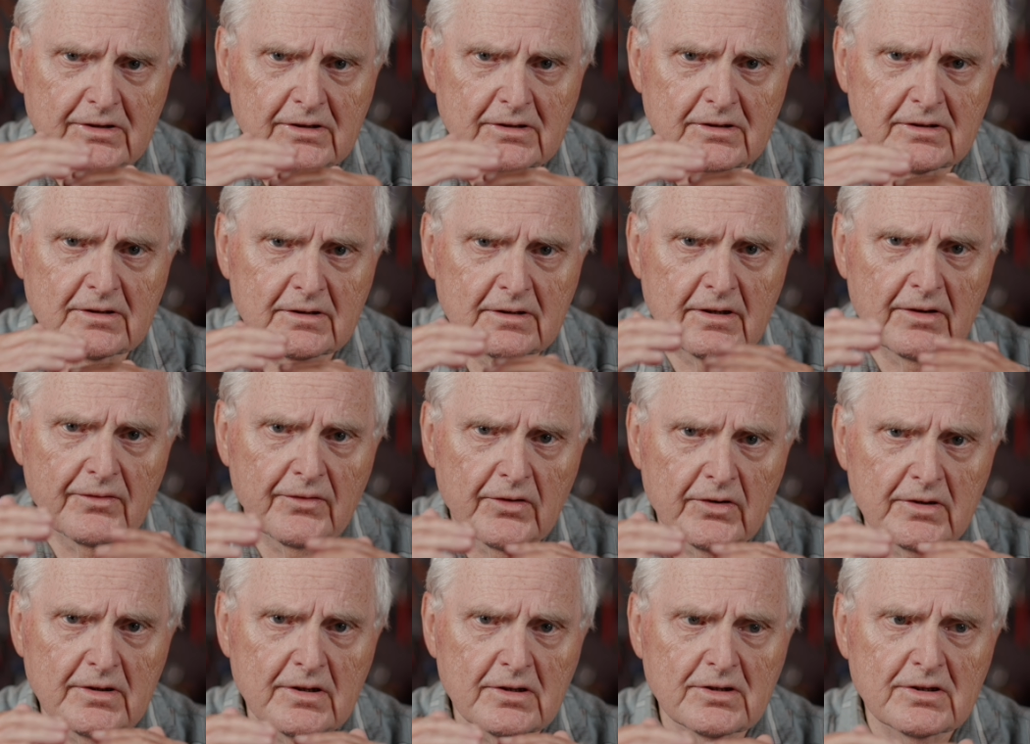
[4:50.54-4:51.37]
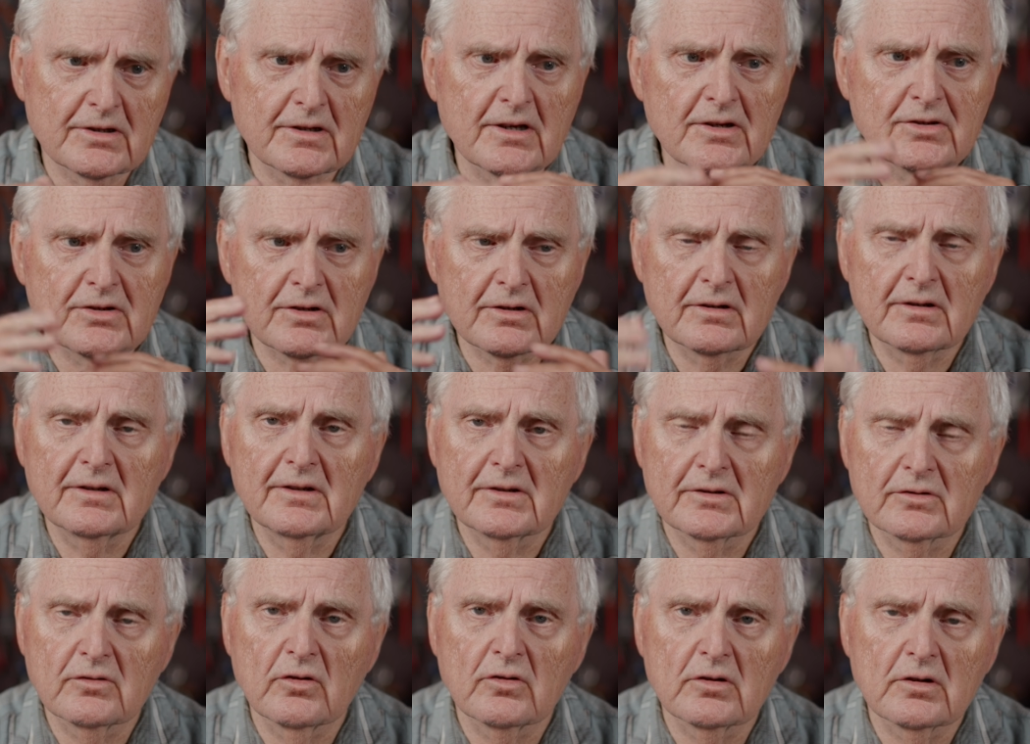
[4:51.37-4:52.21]
differentiation
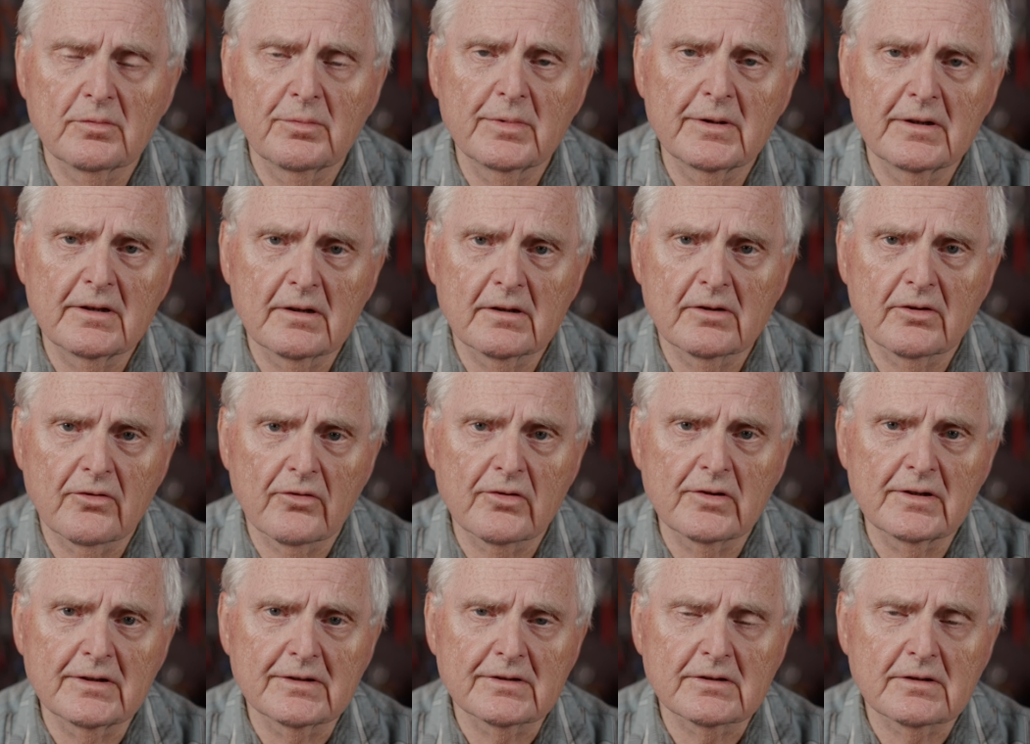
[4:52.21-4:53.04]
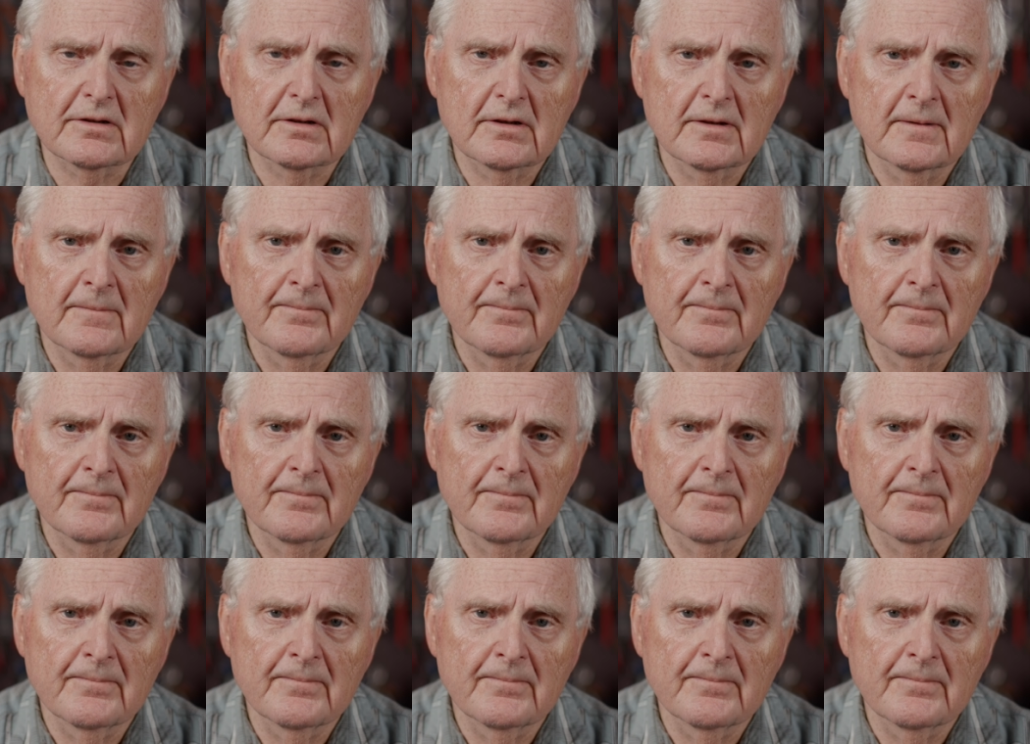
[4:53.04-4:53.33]
is going to be increased.